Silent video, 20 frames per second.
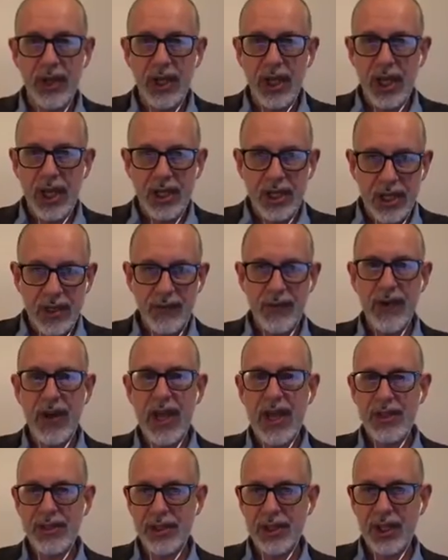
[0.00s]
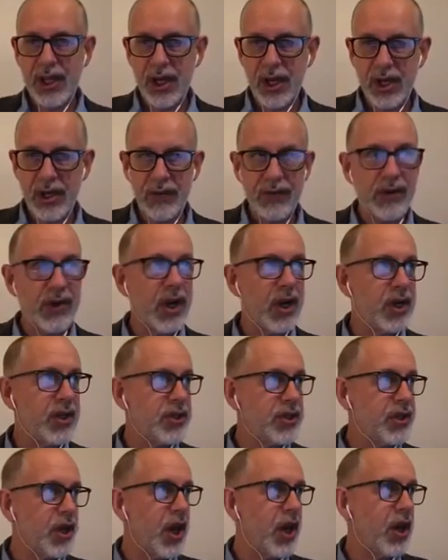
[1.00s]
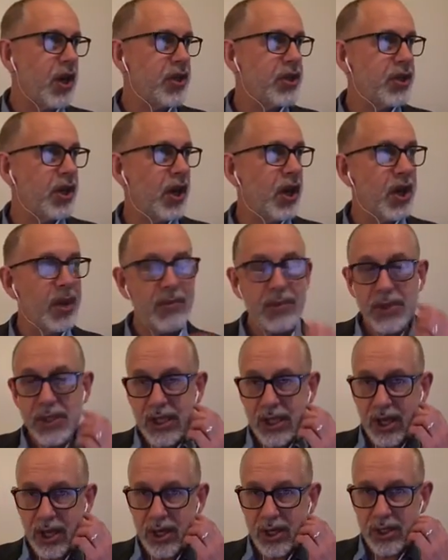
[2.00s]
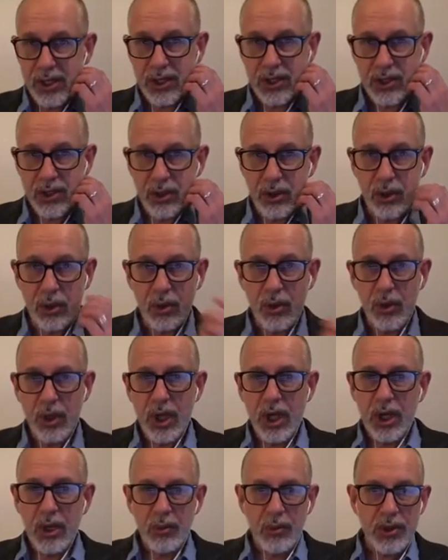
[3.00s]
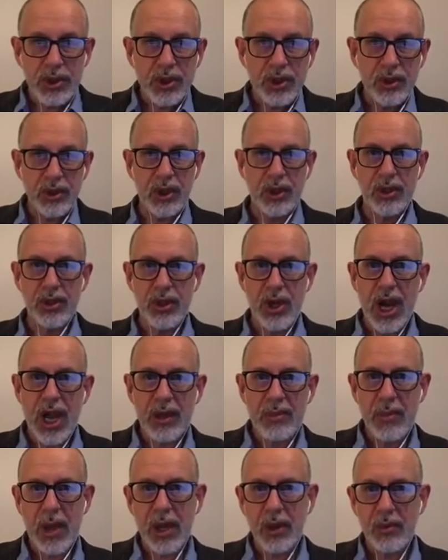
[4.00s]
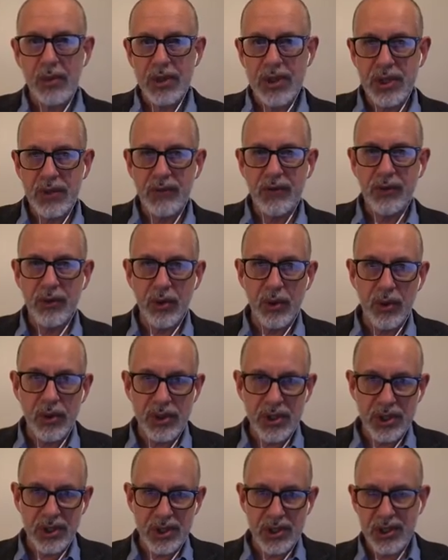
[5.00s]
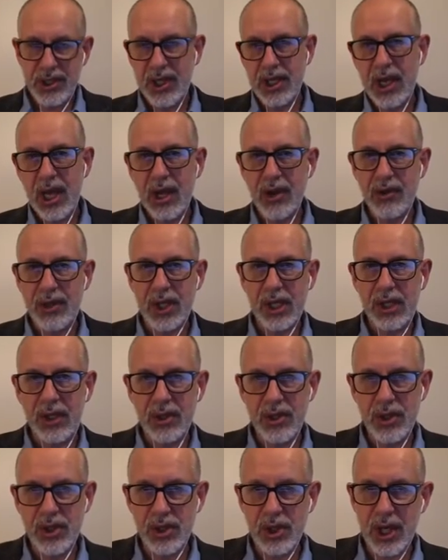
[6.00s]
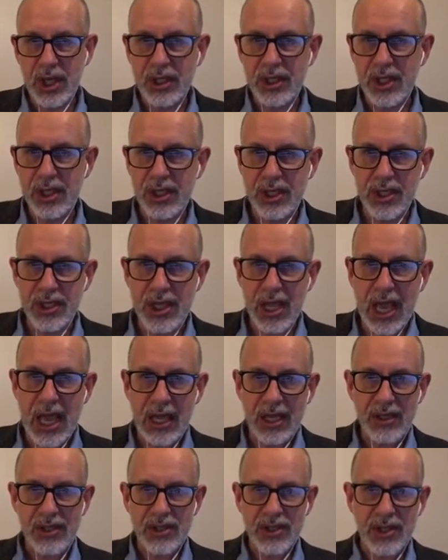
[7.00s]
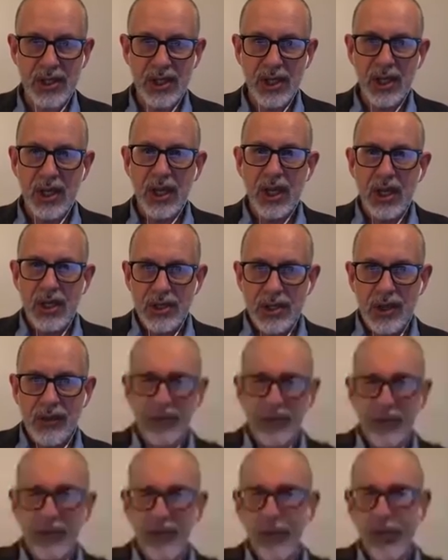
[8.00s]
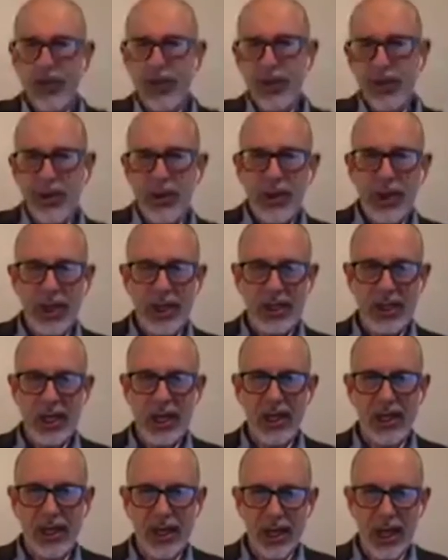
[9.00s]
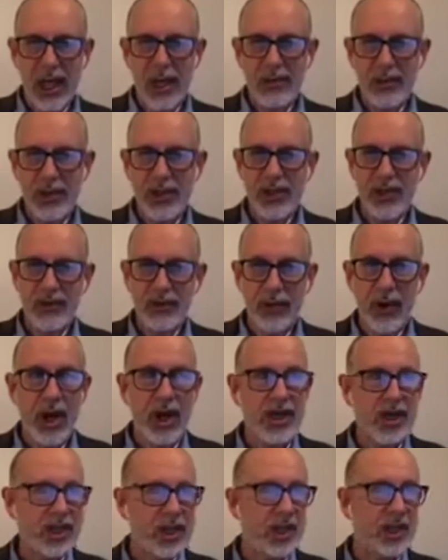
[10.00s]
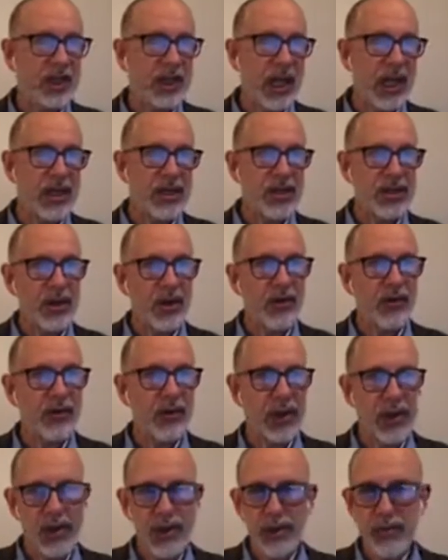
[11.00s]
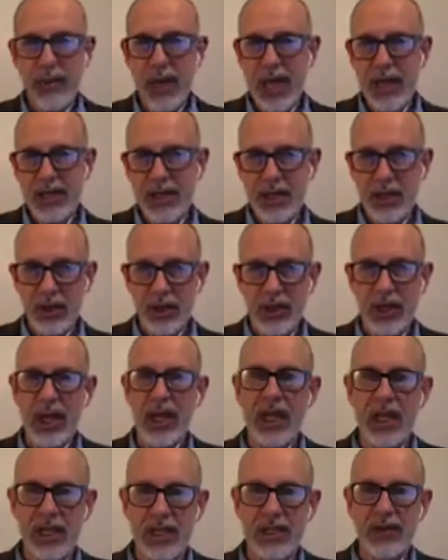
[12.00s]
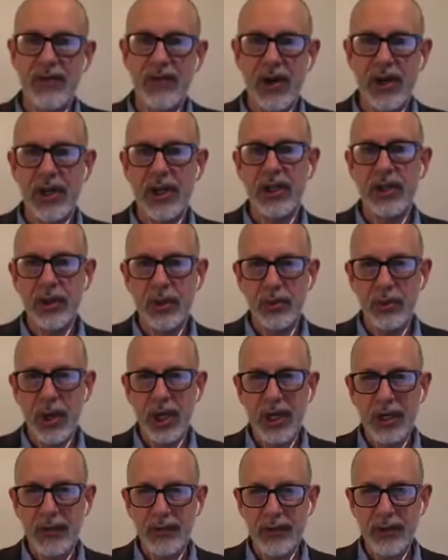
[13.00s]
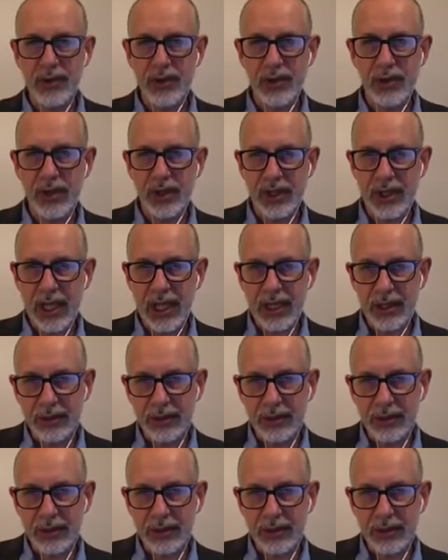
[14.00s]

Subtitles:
It even has a kind of nice time slider tool which you can drag backwards and forwards to see how they constructed the text. So if you want to do things like collaborative writing, then sort of etherpad.net is a very good one for doing that.